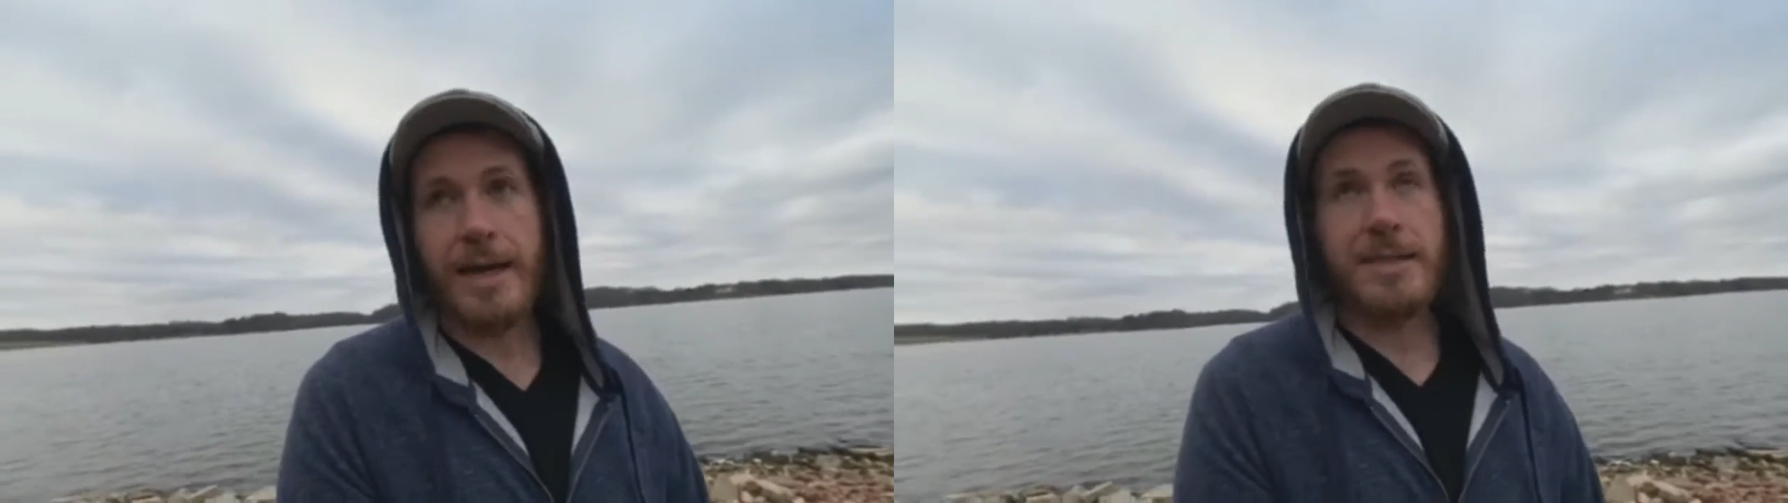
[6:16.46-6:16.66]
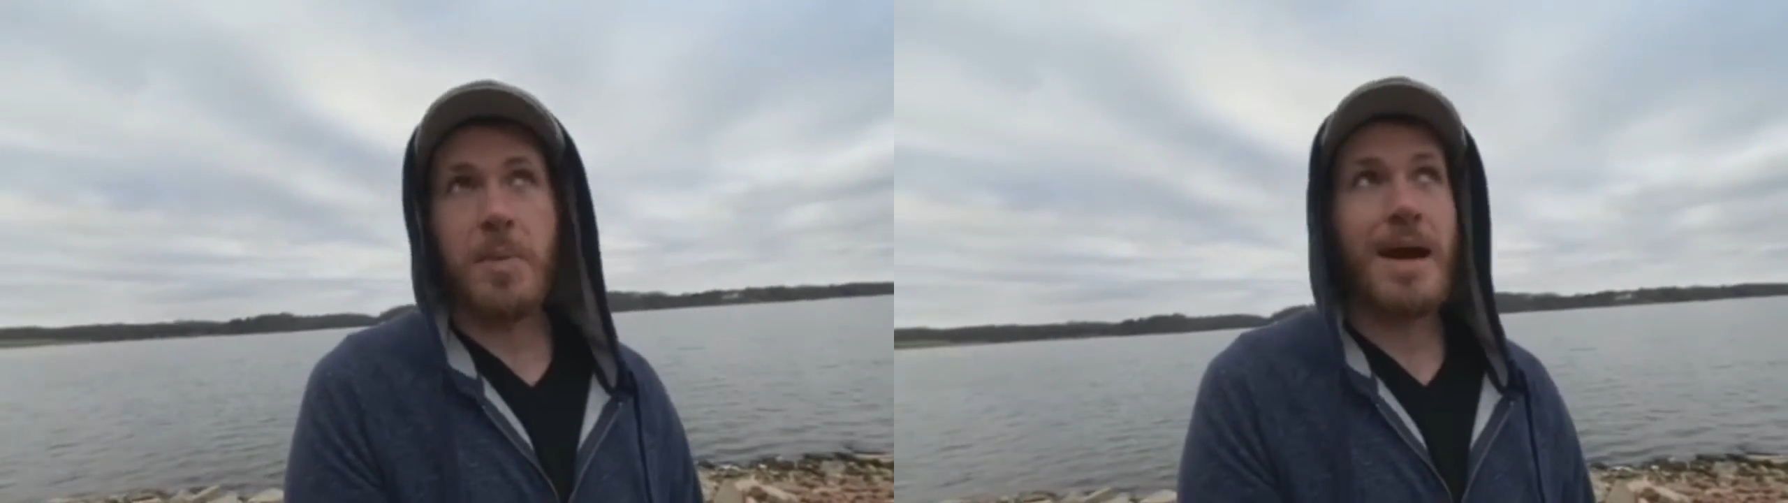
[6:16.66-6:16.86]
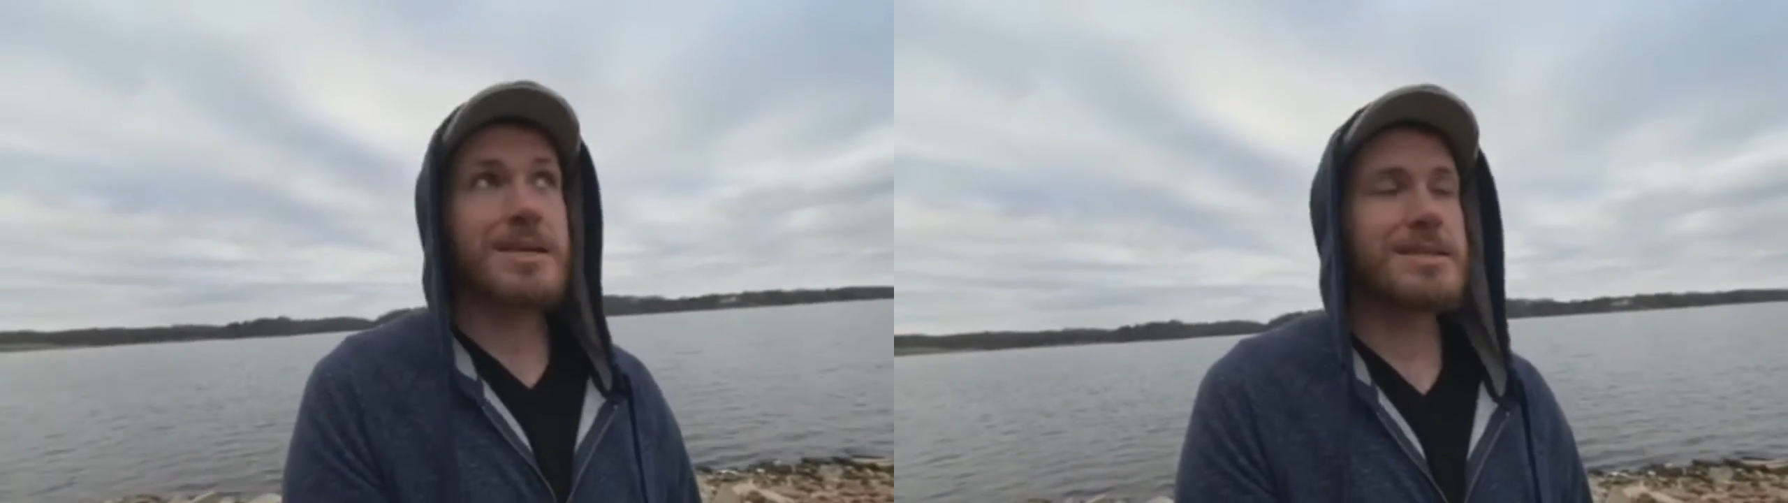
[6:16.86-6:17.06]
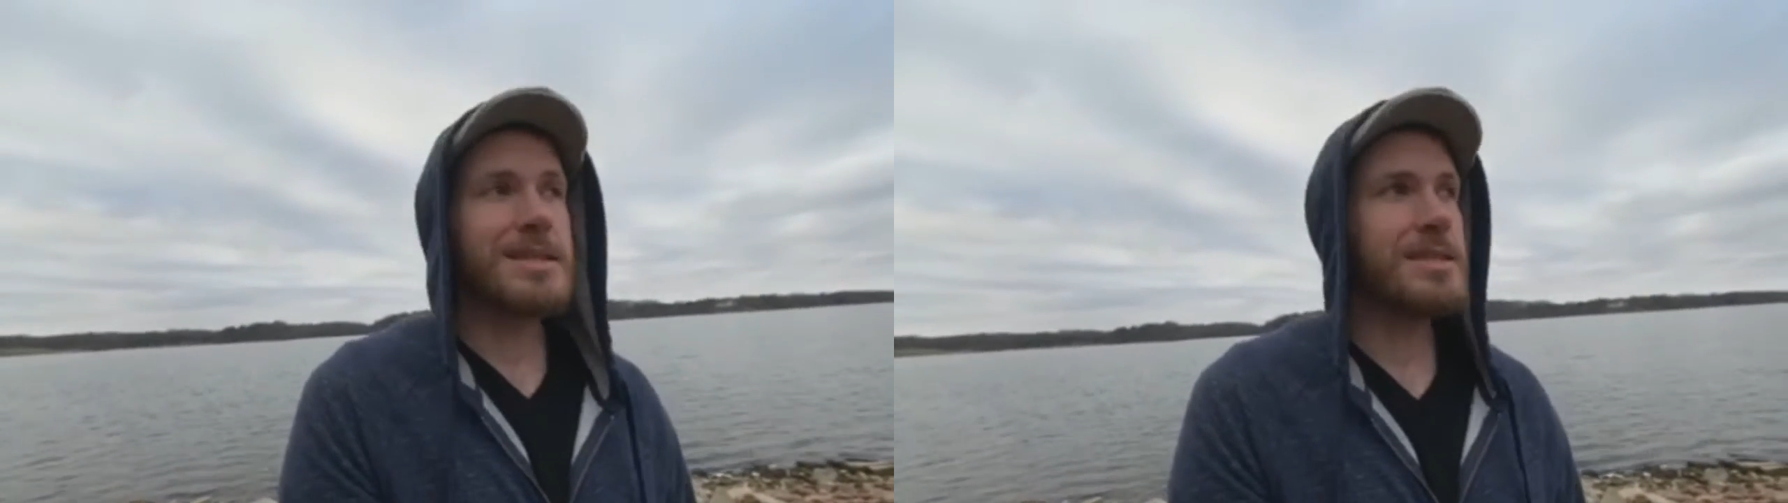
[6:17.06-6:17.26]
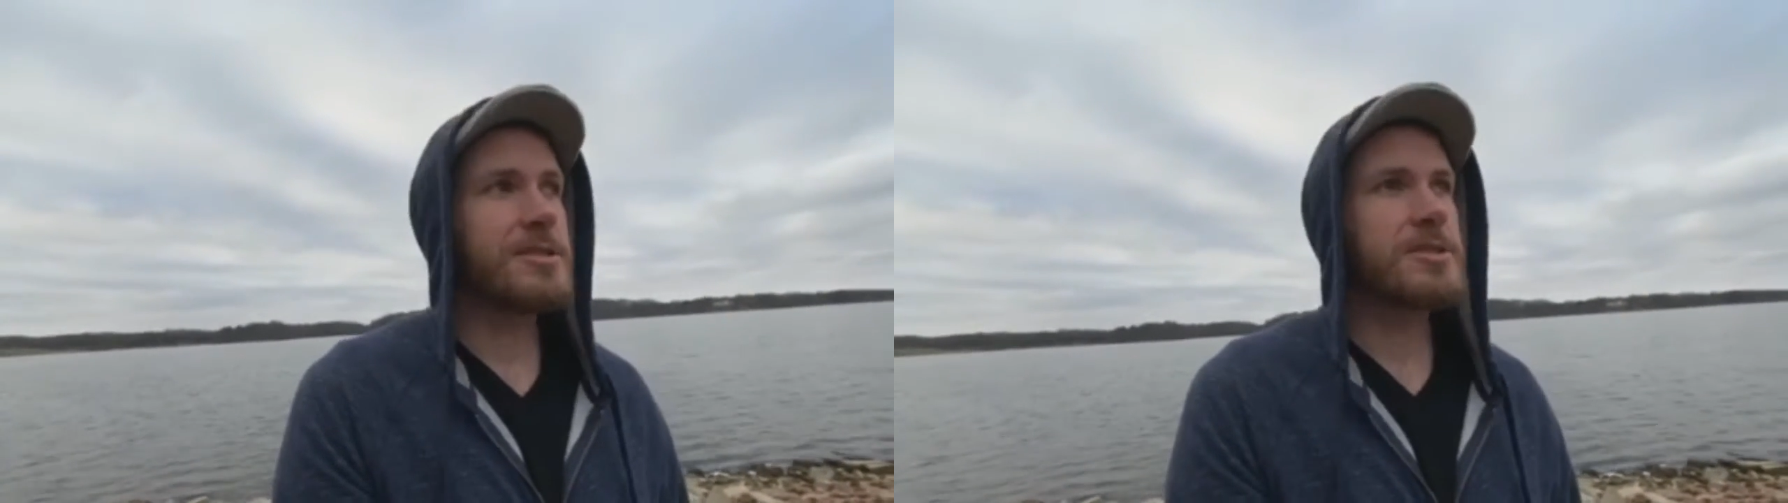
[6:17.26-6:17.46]
In the past
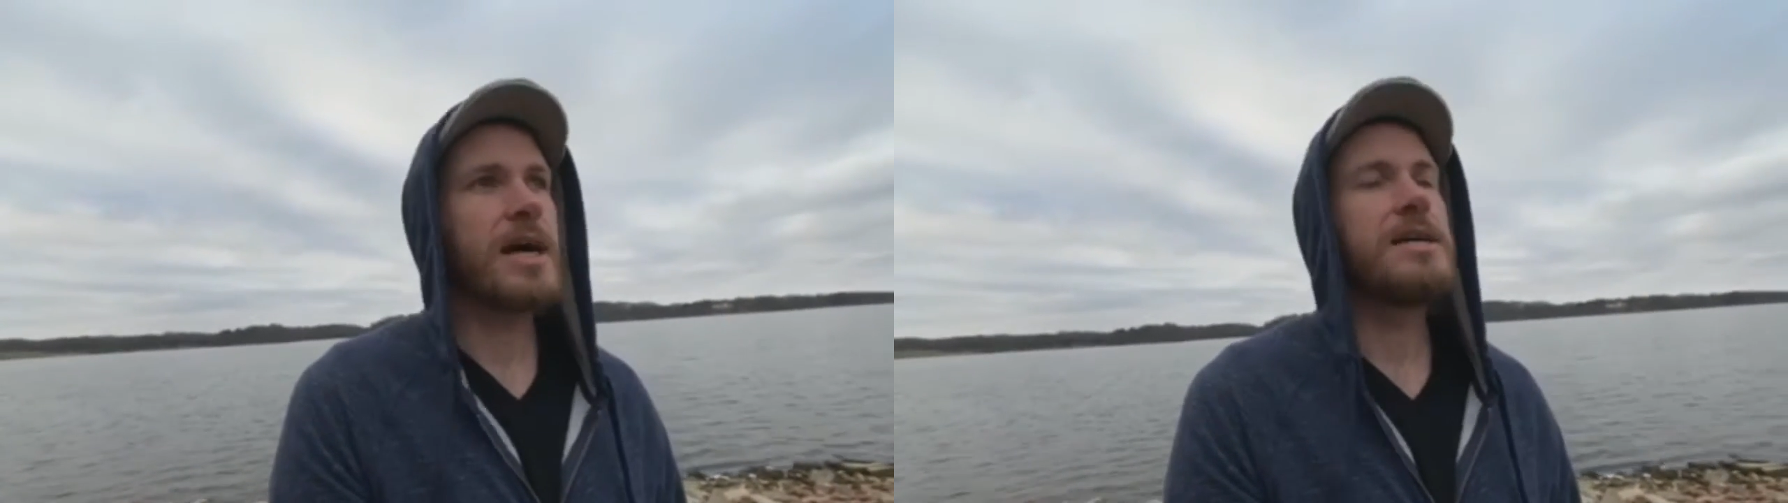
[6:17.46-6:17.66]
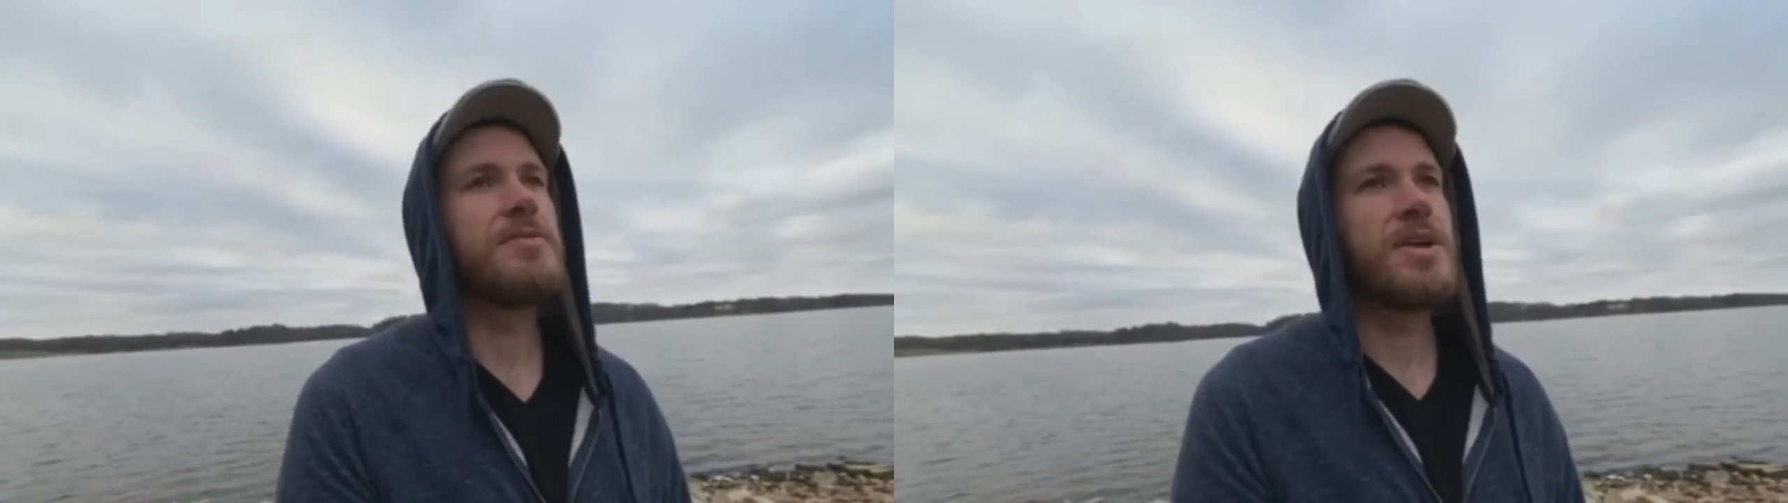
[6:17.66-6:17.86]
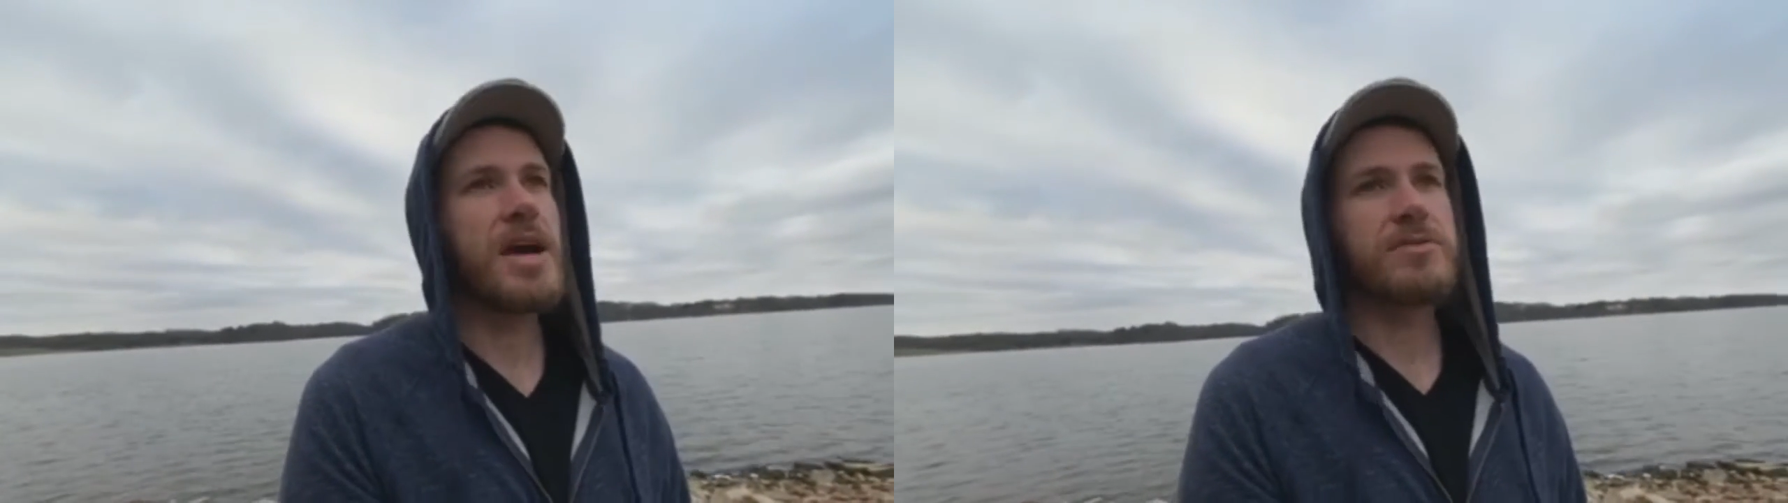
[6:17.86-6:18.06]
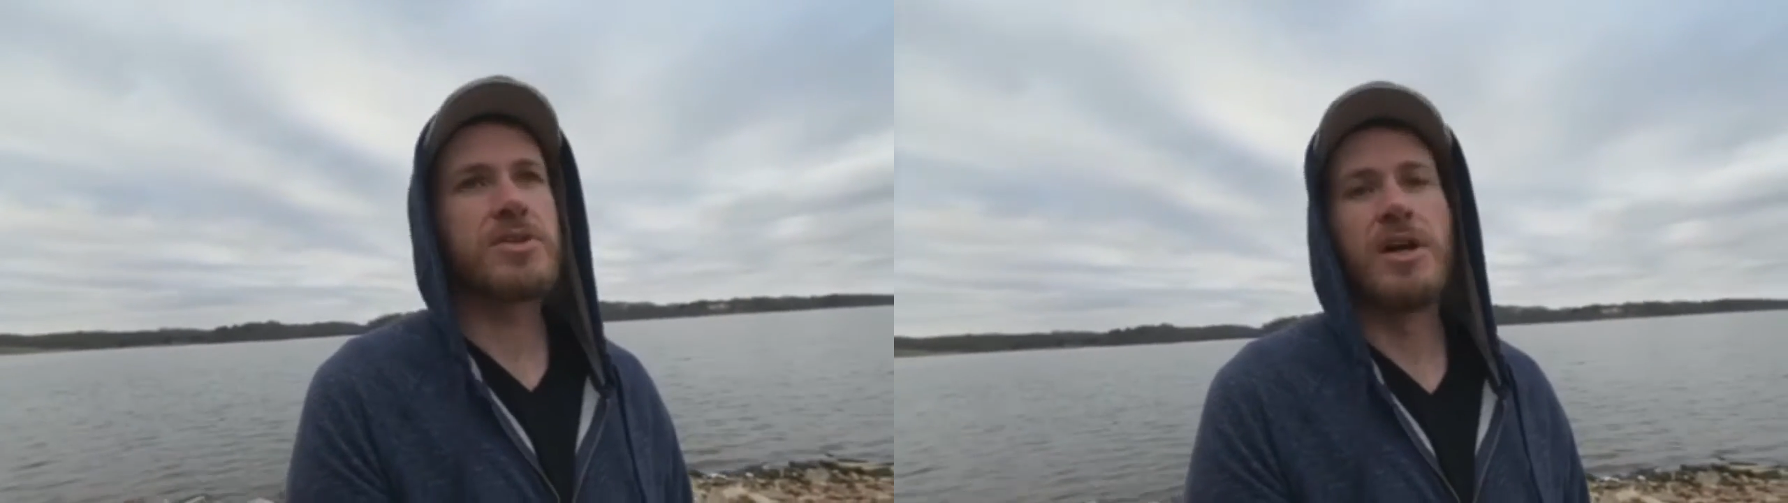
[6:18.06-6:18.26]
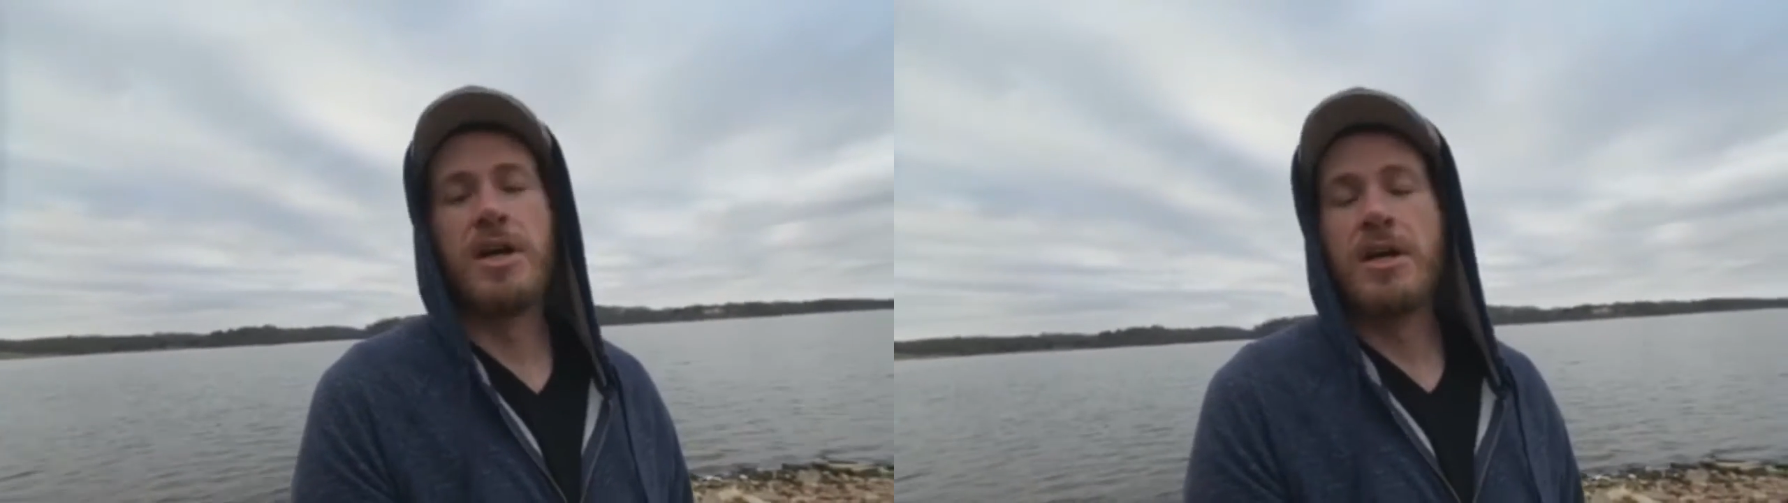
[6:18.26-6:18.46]
10 years, I have
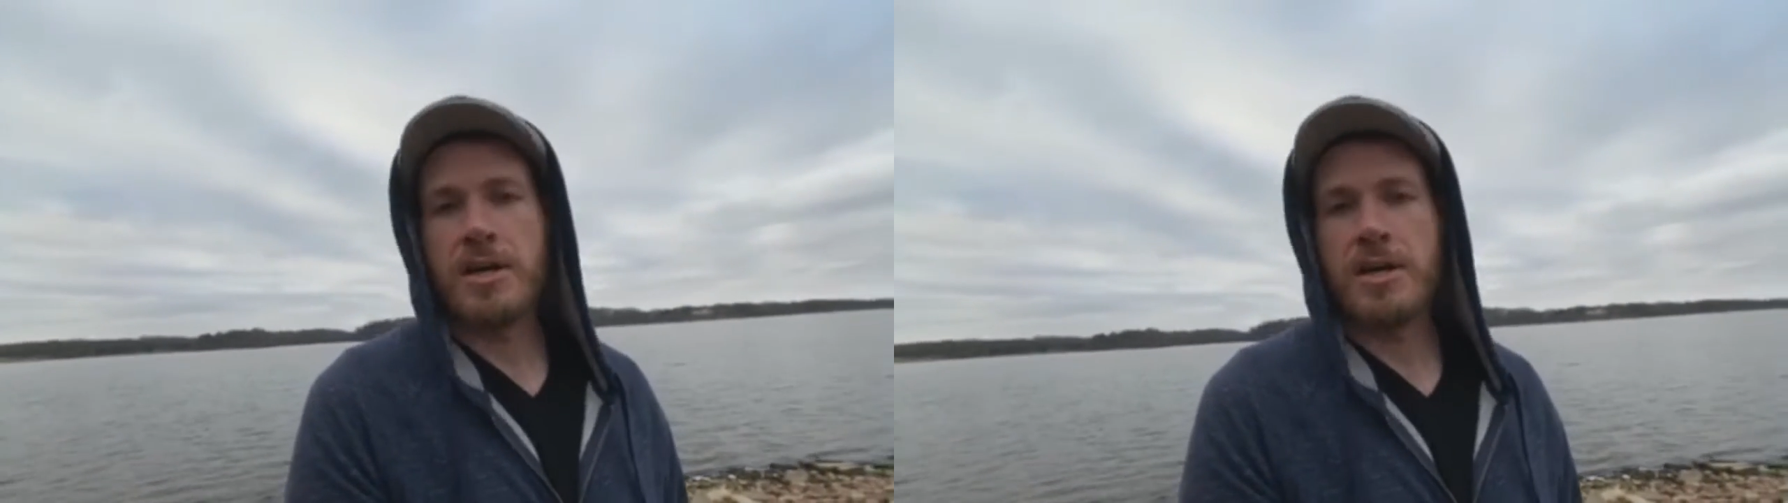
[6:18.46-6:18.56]
never